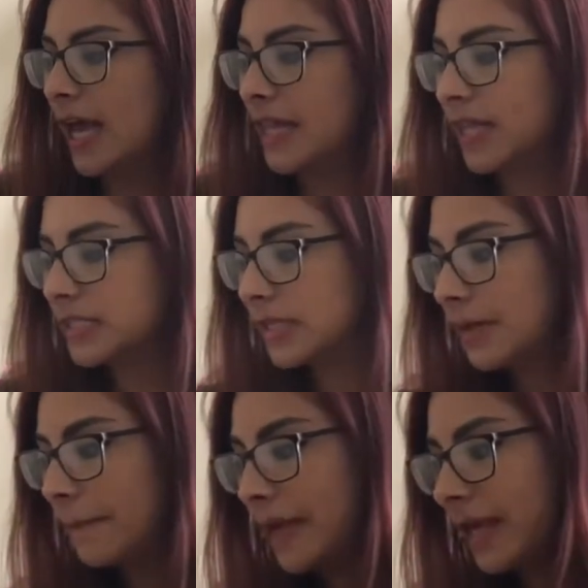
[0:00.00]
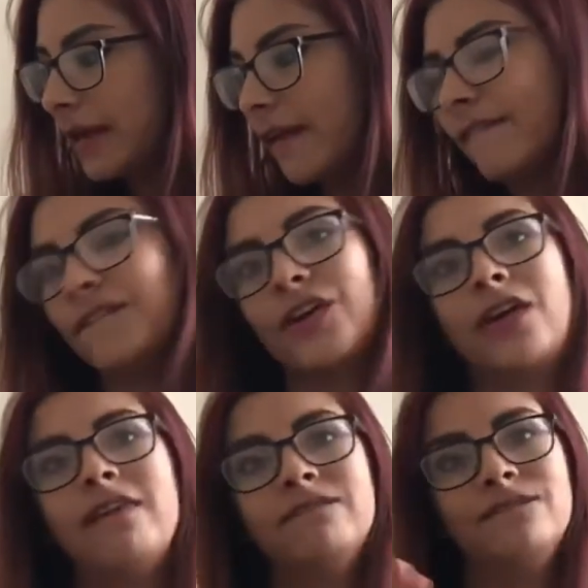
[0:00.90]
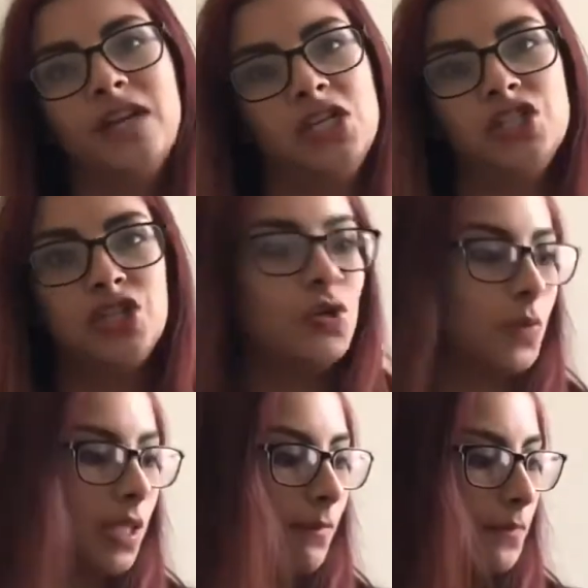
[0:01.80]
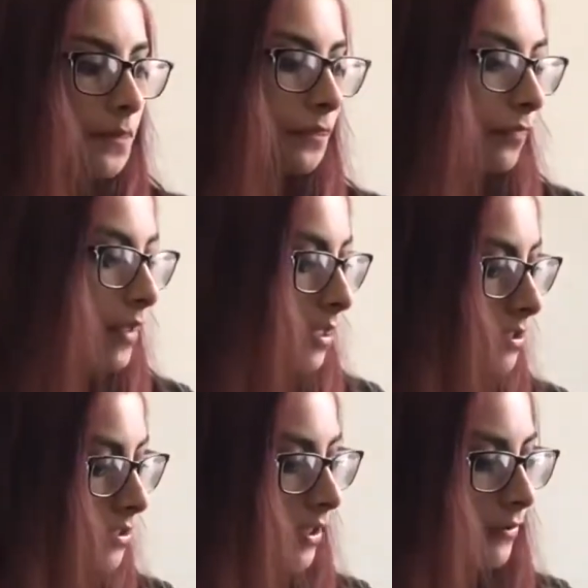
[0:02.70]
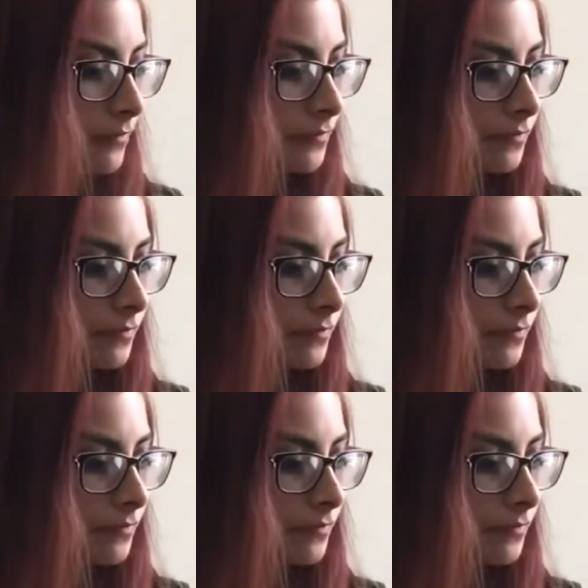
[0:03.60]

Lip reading: and that's gonna be very fun to do with him. So